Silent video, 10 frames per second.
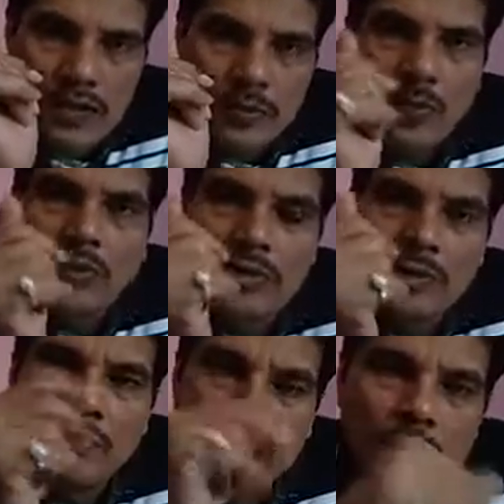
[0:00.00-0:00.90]
Suppose,
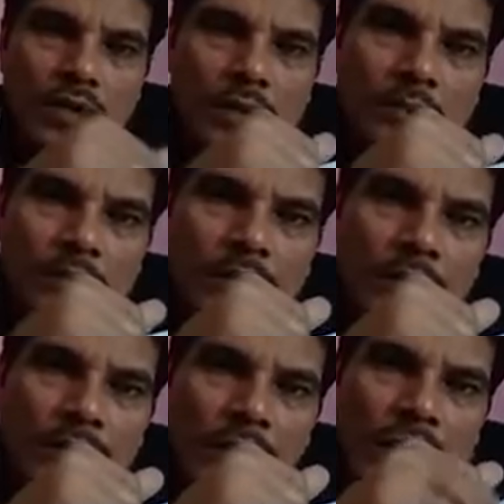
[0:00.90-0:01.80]
for example,
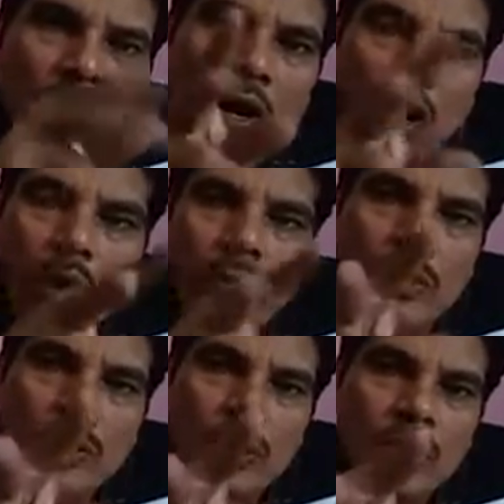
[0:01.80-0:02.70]
how
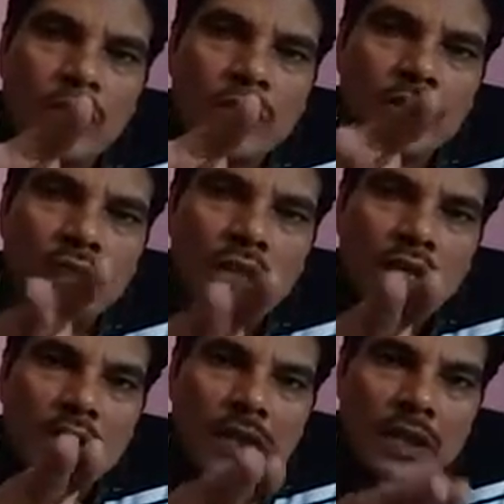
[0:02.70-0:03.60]
many roads
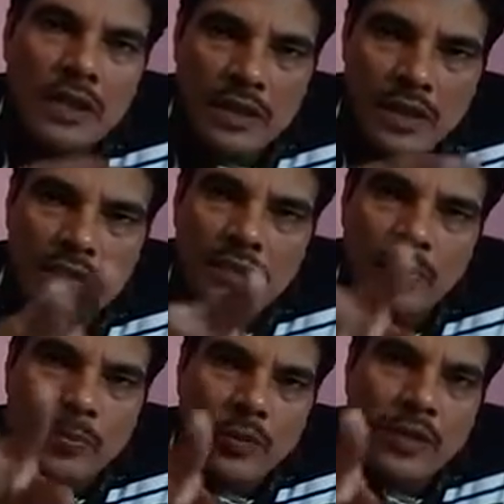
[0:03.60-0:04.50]
does the
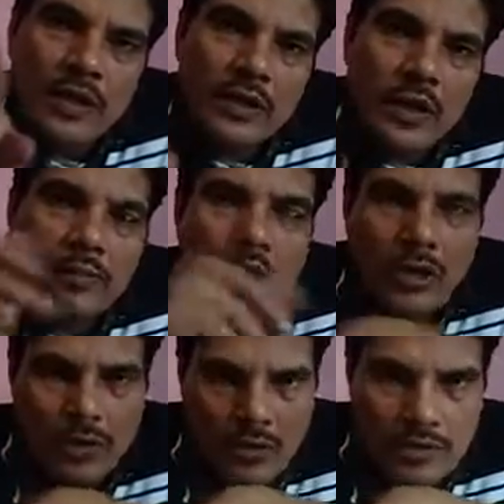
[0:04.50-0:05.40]
poet come
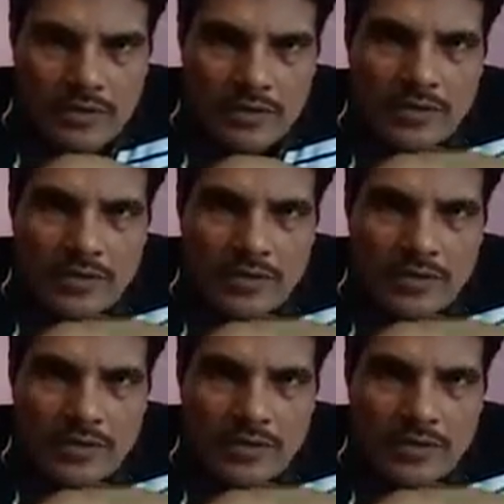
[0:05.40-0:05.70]
across?